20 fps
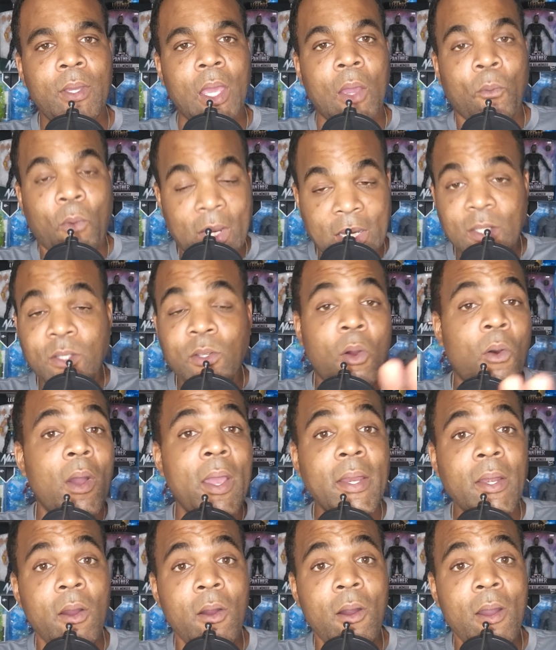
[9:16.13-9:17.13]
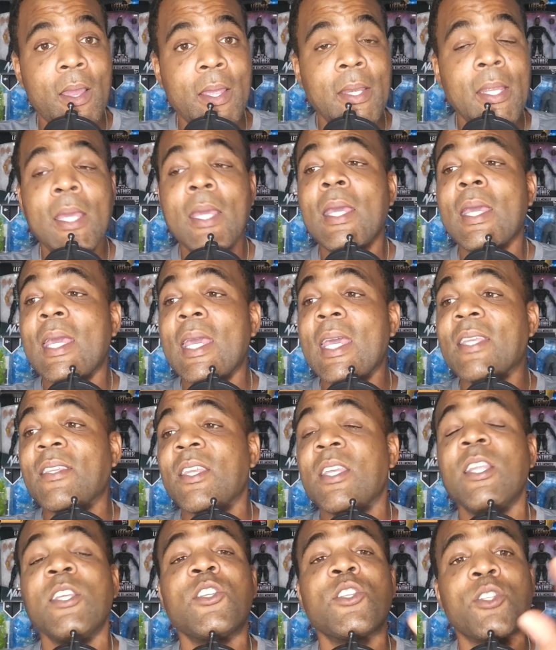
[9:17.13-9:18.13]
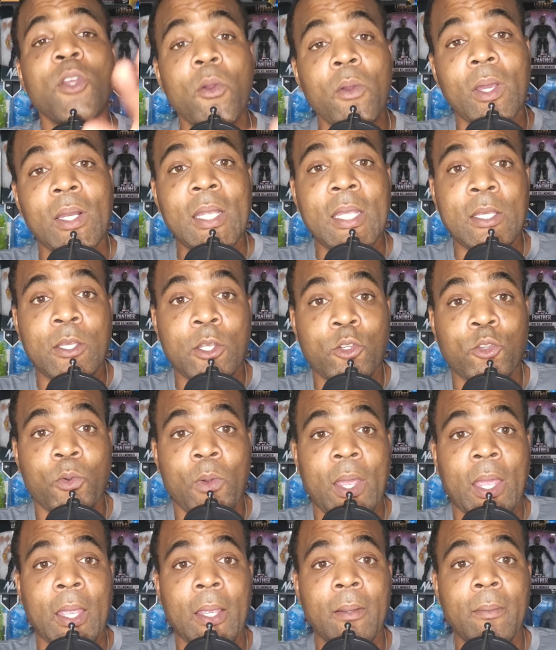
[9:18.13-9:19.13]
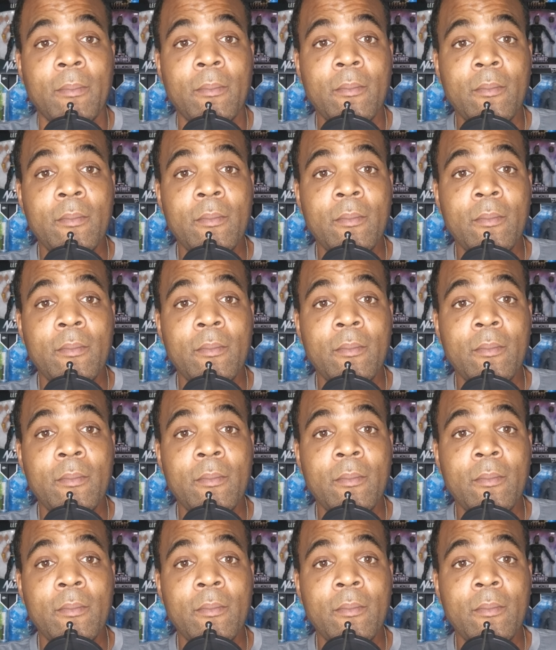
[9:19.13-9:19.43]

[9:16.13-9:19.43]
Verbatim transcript: And what is going on is it is circling the drain.